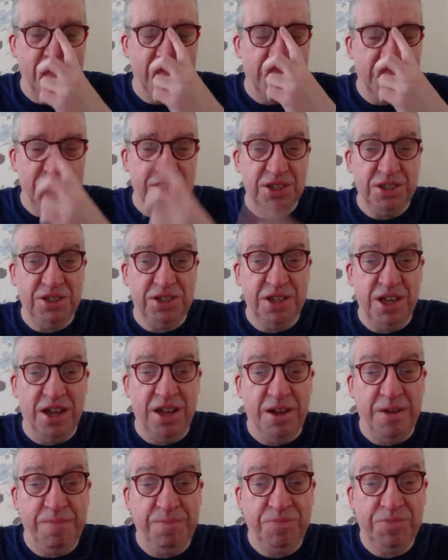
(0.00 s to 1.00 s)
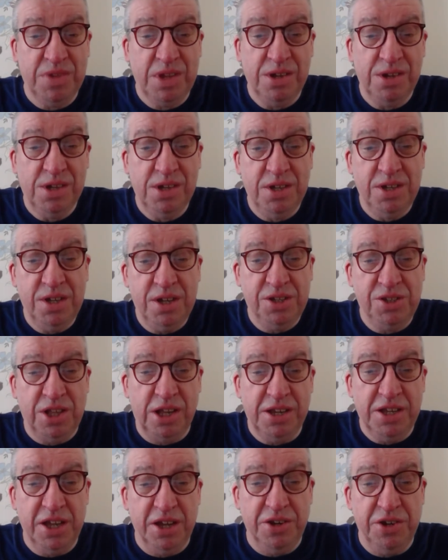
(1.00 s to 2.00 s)
This is
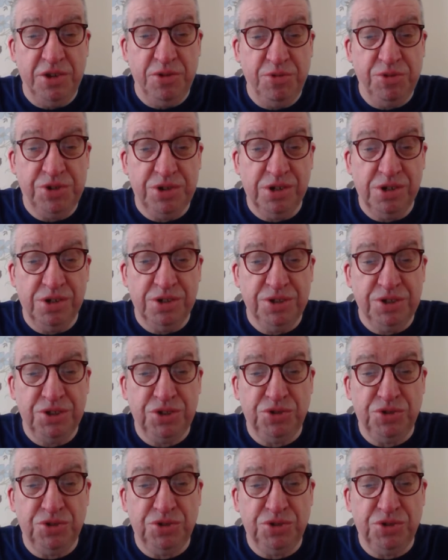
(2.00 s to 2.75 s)
slightly unusual